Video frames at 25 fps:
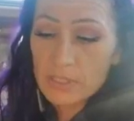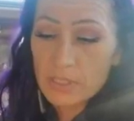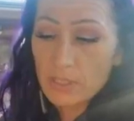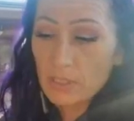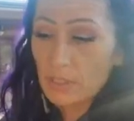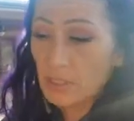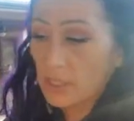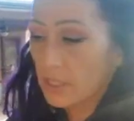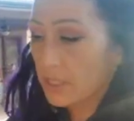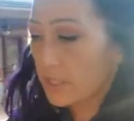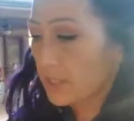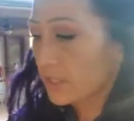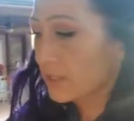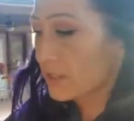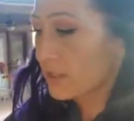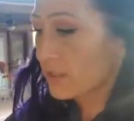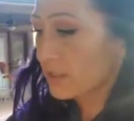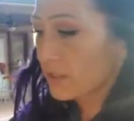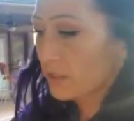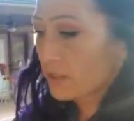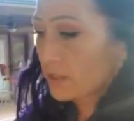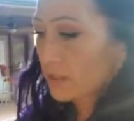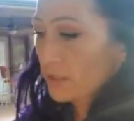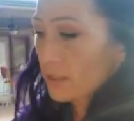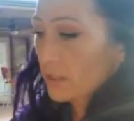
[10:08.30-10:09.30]
the
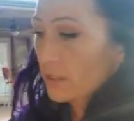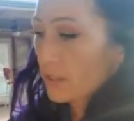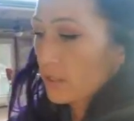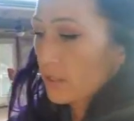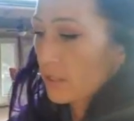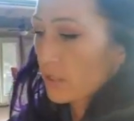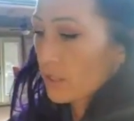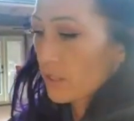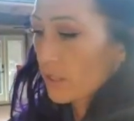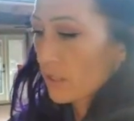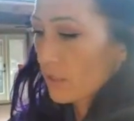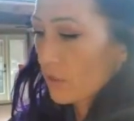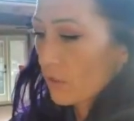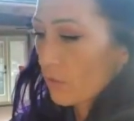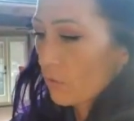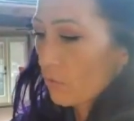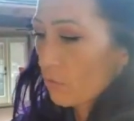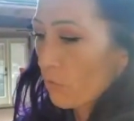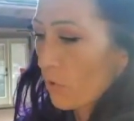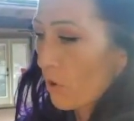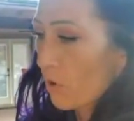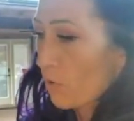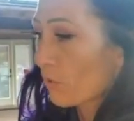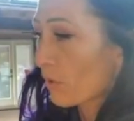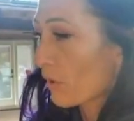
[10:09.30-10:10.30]
lid
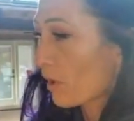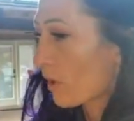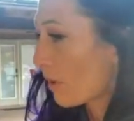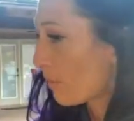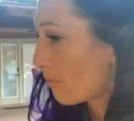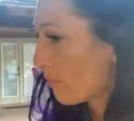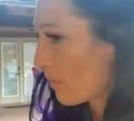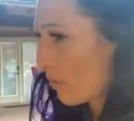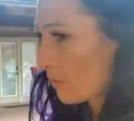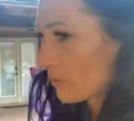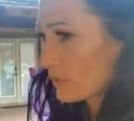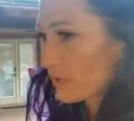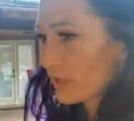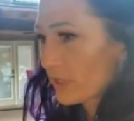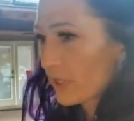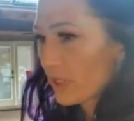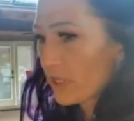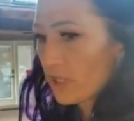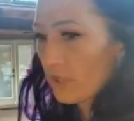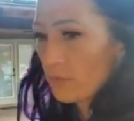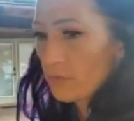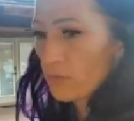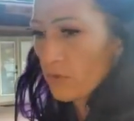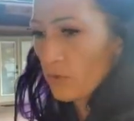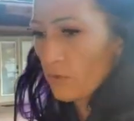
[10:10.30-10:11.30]
won't come. Oh, did they
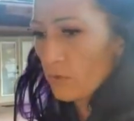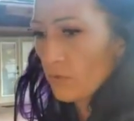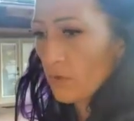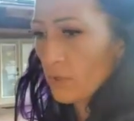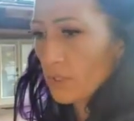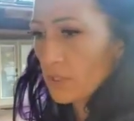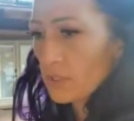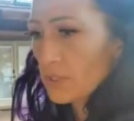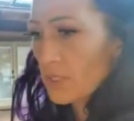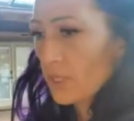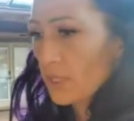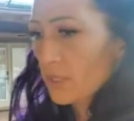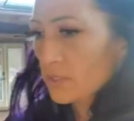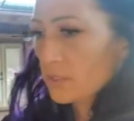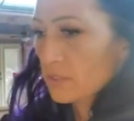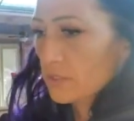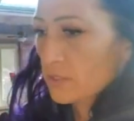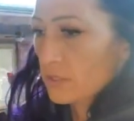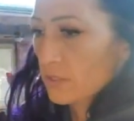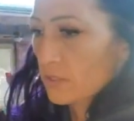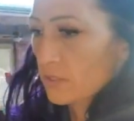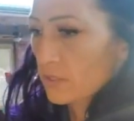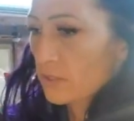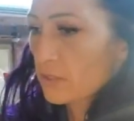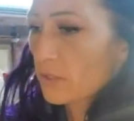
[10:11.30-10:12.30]
give me the wrong
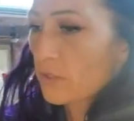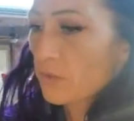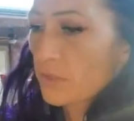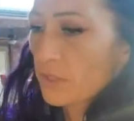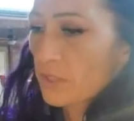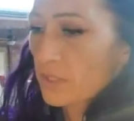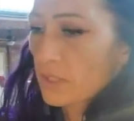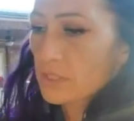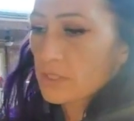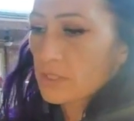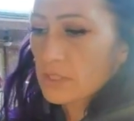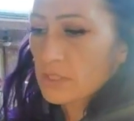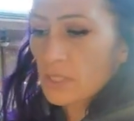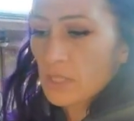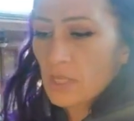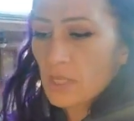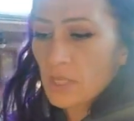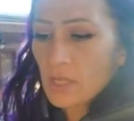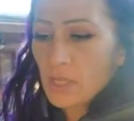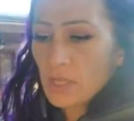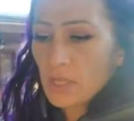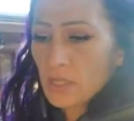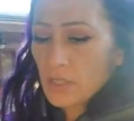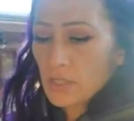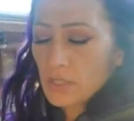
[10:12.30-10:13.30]
size? No, there it is.
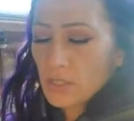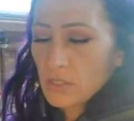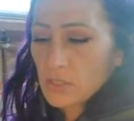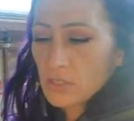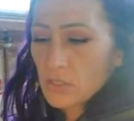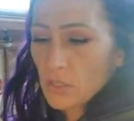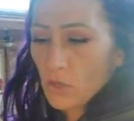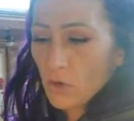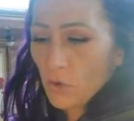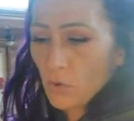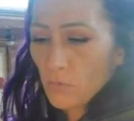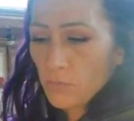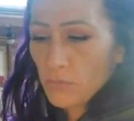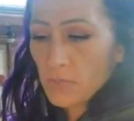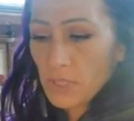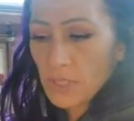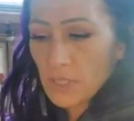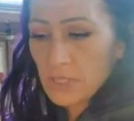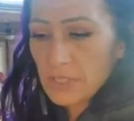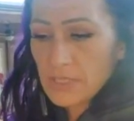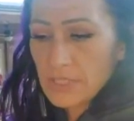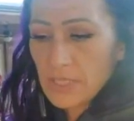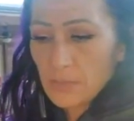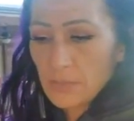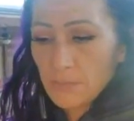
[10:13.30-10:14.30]
So
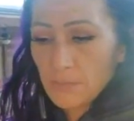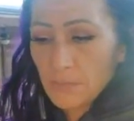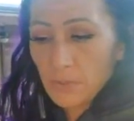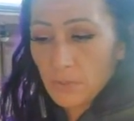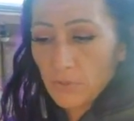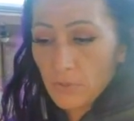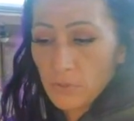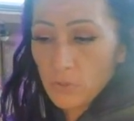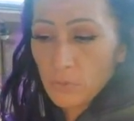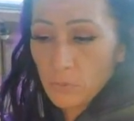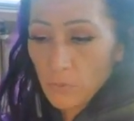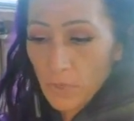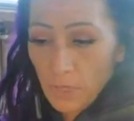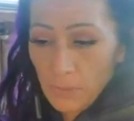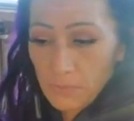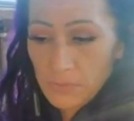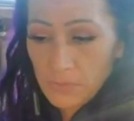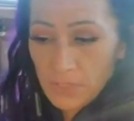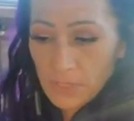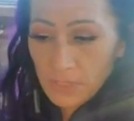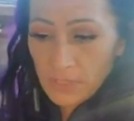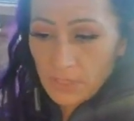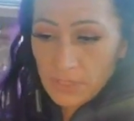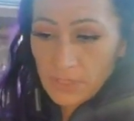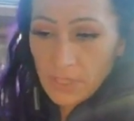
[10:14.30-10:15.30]
because they build their
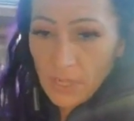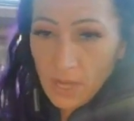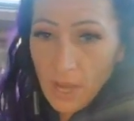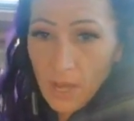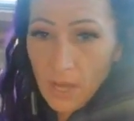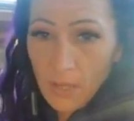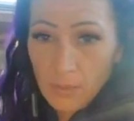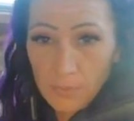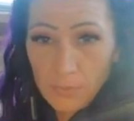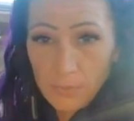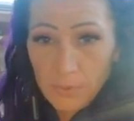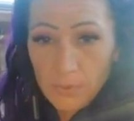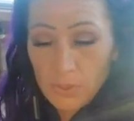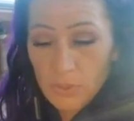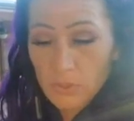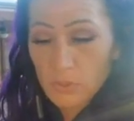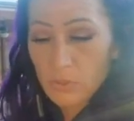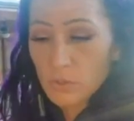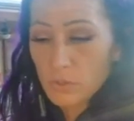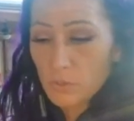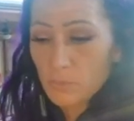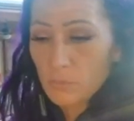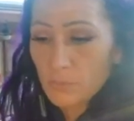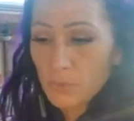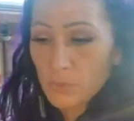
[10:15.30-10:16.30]
webs at the top,
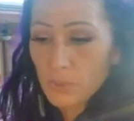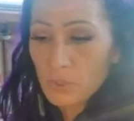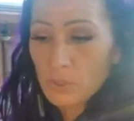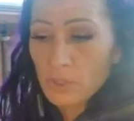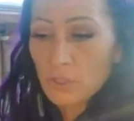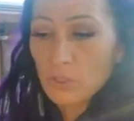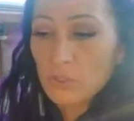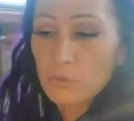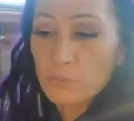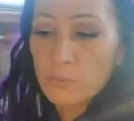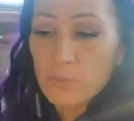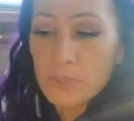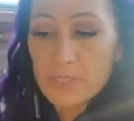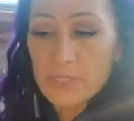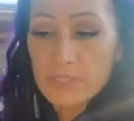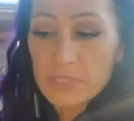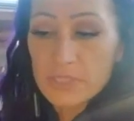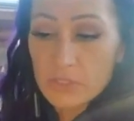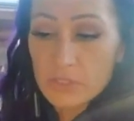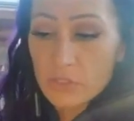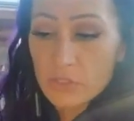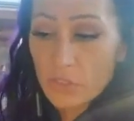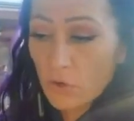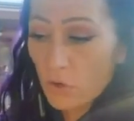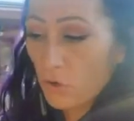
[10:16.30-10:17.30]
you can put a little piece
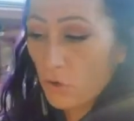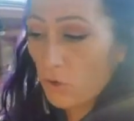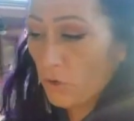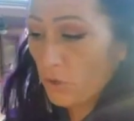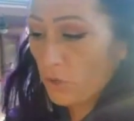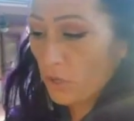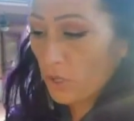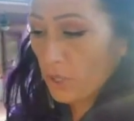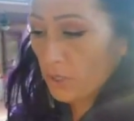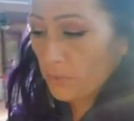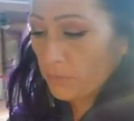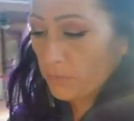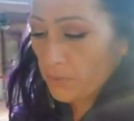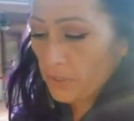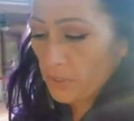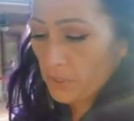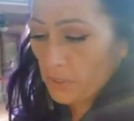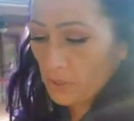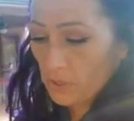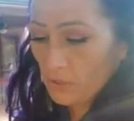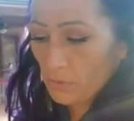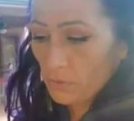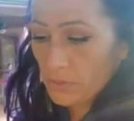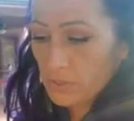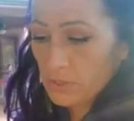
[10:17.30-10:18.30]
of toll up
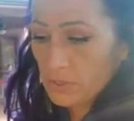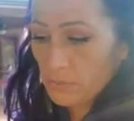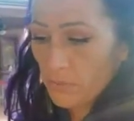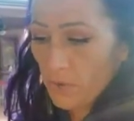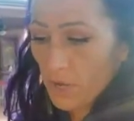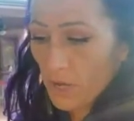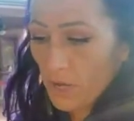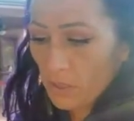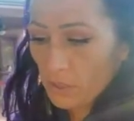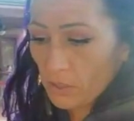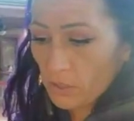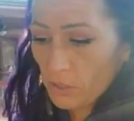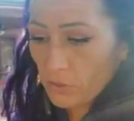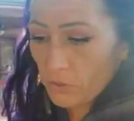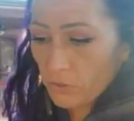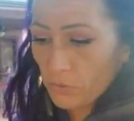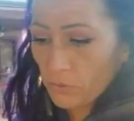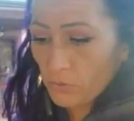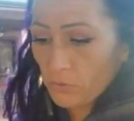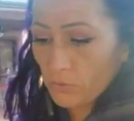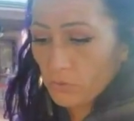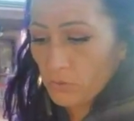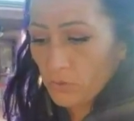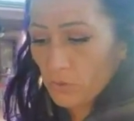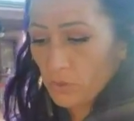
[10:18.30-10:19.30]
here with some hot glue